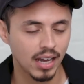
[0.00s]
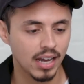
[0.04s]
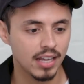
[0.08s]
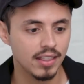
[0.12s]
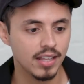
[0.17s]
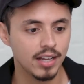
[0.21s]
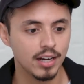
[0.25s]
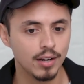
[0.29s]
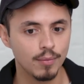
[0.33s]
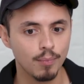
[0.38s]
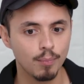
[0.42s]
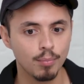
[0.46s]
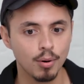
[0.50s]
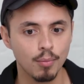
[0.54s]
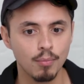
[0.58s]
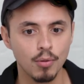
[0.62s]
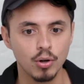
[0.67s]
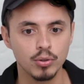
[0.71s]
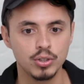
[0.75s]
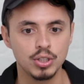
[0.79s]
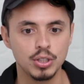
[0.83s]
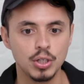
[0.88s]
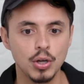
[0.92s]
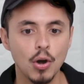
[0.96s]
and then it
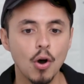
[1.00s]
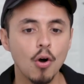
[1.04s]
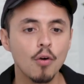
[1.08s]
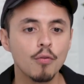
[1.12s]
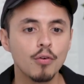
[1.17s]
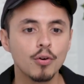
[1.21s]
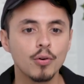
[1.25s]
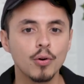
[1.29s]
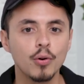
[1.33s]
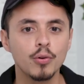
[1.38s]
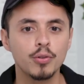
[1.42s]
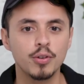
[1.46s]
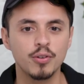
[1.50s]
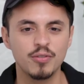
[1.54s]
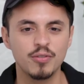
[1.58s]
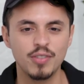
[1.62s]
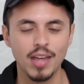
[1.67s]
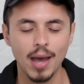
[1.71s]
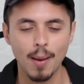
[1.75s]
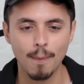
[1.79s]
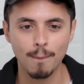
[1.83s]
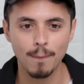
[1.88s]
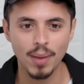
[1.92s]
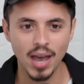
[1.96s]
promotes the overgrowth of
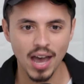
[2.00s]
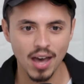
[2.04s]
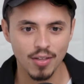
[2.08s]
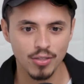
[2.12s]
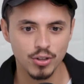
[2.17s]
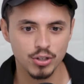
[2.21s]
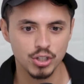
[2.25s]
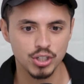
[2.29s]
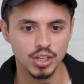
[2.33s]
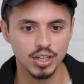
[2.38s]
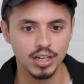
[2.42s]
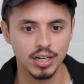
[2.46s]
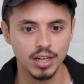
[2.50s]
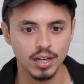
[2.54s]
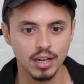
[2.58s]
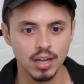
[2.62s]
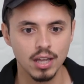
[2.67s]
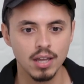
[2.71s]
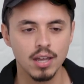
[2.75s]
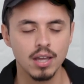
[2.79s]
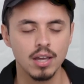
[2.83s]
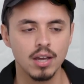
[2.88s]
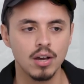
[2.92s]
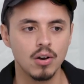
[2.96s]
that pathogenic
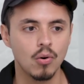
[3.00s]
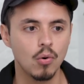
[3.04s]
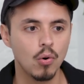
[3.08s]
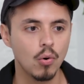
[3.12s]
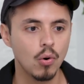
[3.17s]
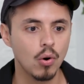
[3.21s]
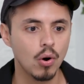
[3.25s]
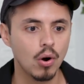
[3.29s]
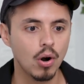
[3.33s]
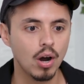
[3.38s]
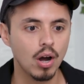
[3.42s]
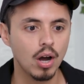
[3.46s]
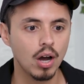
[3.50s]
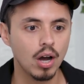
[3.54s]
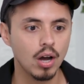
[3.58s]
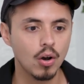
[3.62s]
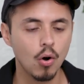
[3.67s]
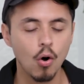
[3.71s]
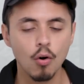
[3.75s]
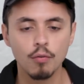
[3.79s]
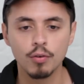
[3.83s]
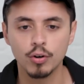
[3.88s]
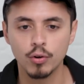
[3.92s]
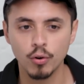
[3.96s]
or uh,
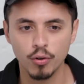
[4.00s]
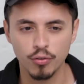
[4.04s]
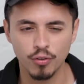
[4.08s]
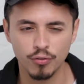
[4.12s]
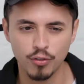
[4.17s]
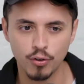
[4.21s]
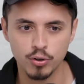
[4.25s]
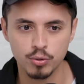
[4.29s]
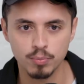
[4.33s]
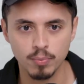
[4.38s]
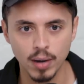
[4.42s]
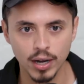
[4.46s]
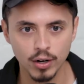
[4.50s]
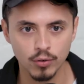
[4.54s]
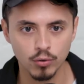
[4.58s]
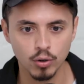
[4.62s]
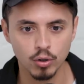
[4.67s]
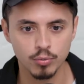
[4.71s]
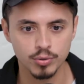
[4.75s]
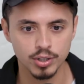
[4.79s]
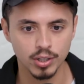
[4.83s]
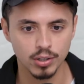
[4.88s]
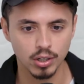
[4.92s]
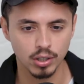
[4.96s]
overgrowth of those
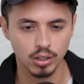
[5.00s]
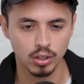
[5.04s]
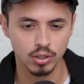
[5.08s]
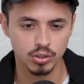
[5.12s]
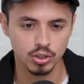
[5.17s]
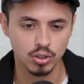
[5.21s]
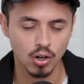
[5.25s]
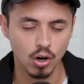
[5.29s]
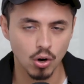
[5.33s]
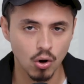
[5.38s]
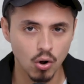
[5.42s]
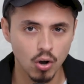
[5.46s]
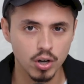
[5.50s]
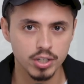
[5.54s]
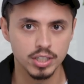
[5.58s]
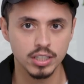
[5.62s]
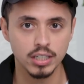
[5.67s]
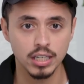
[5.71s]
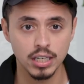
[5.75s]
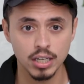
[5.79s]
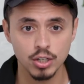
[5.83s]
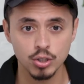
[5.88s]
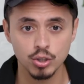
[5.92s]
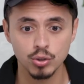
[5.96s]
microbes that are going to start
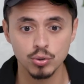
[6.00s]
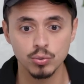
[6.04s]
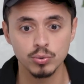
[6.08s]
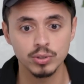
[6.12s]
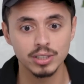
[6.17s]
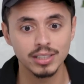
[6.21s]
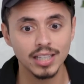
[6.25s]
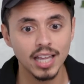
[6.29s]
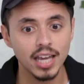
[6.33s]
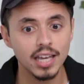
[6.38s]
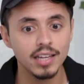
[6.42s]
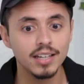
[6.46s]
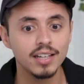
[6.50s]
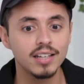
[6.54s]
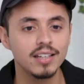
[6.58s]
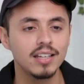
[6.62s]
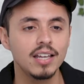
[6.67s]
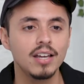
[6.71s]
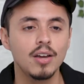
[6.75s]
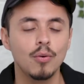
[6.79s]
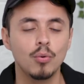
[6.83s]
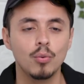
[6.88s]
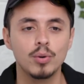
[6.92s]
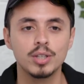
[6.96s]
causing issues like,
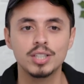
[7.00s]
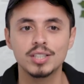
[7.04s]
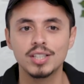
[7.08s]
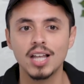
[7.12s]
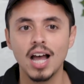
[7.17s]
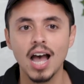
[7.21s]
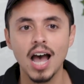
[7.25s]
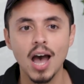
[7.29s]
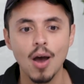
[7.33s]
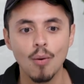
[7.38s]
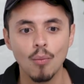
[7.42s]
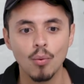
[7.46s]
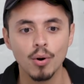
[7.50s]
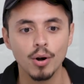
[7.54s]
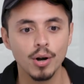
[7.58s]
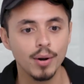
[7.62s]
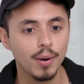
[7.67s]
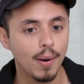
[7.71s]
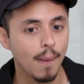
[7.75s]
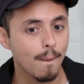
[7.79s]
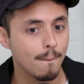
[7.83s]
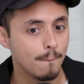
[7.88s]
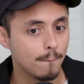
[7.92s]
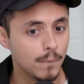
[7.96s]
what's the hot
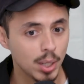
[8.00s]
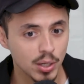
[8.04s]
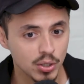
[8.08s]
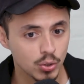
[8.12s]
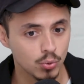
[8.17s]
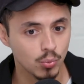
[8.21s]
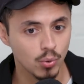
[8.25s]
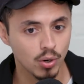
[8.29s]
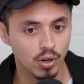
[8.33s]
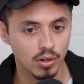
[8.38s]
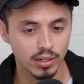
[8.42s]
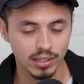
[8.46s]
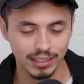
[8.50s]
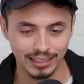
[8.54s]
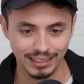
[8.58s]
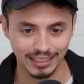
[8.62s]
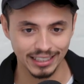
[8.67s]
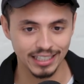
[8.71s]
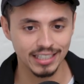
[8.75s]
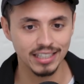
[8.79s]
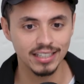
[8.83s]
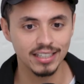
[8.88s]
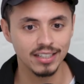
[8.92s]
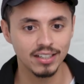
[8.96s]
word, buzzword,
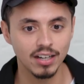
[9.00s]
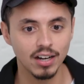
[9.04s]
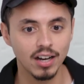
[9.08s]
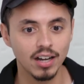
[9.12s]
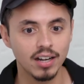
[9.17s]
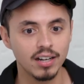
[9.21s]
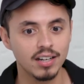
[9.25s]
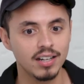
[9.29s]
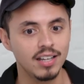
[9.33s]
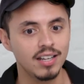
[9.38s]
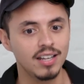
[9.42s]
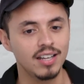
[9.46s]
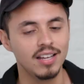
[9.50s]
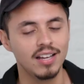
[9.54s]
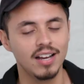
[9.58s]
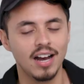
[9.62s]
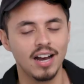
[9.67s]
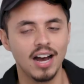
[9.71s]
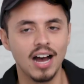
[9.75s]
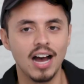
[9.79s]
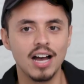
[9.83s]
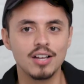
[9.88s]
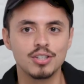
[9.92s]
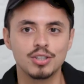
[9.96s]
leaky gut.
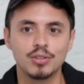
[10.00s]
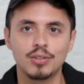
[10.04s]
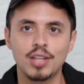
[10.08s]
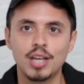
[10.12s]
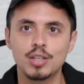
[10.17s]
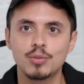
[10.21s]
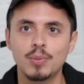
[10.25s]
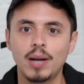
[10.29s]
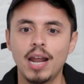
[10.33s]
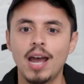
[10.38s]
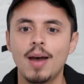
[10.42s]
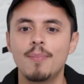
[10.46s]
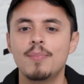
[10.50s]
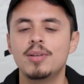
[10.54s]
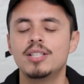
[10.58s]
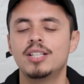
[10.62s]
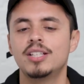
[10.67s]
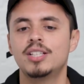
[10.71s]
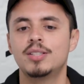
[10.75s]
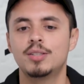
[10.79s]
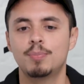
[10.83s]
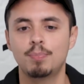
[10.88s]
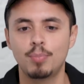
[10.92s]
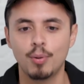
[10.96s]
Uh, so that's what happens.
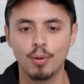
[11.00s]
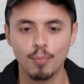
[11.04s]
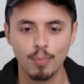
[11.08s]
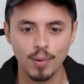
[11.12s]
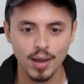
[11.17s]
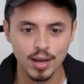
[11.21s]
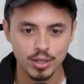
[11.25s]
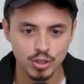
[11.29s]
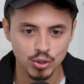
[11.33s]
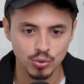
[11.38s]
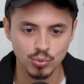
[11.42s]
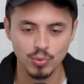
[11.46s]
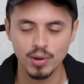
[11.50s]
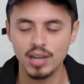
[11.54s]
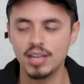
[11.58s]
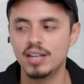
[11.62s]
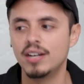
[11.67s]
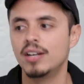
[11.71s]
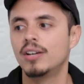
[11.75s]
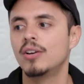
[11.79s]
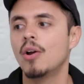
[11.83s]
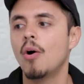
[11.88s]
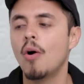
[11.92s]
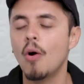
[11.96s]
It's
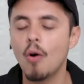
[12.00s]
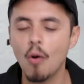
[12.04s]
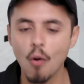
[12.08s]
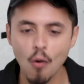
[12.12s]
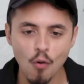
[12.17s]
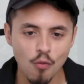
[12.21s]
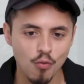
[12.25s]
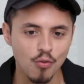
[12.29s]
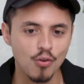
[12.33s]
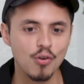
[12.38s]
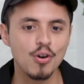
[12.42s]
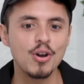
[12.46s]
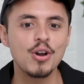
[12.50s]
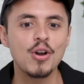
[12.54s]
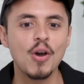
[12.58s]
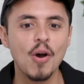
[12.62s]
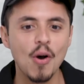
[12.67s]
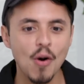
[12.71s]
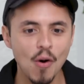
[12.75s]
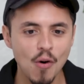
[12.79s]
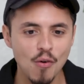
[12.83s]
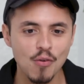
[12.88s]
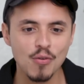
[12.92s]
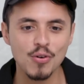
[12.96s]
perpetuated over and
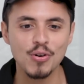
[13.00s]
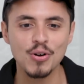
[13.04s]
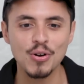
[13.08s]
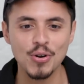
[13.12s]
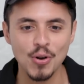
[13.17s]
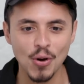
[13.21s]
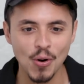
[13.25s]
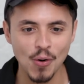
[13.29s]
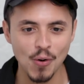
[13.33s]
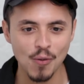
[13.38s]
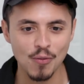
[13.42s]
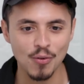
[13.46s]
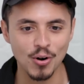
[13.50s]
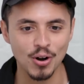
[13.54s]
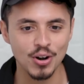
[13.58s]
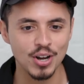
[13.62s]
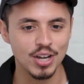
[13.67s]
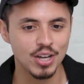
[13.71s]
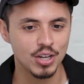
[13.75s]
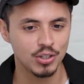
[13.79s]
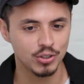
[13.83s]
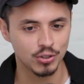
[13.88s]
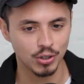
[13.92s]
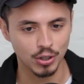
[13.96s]
over and over.
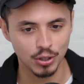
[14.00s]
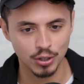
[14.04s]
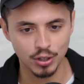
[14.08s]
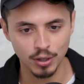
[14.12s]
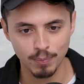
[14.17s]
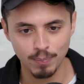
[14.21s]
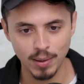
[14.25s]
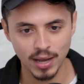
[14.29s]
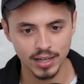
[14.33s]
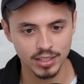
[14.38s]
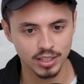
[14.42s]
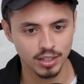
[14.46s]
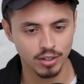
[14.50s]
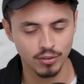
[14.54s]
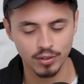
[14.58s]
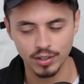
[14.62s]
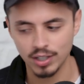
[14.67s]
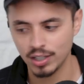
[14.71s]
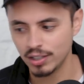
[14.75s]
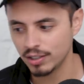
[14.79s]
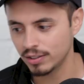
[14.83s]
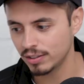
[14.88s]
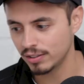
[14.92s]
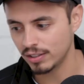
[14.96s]
So our good
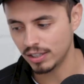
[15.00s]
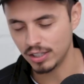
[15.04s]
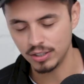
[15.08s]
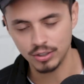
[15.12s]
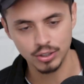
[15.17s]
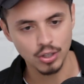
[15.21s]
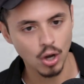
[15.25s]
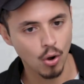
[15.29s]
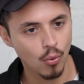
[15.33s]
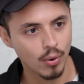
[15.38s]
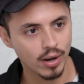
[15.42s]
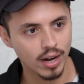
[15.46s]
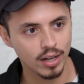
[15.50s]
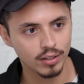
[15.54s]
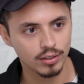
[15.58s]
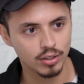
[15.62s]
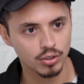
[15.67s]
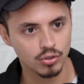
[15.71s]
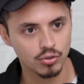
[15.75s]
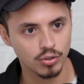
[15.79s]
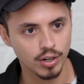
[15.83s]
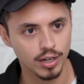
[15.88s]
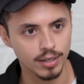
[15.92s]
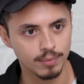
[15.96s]
bacteria is going out
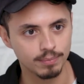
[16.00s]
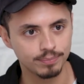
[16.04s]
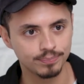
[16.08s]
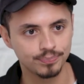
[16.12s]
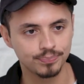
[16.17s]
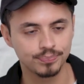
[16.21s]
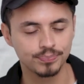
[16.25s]
the drain.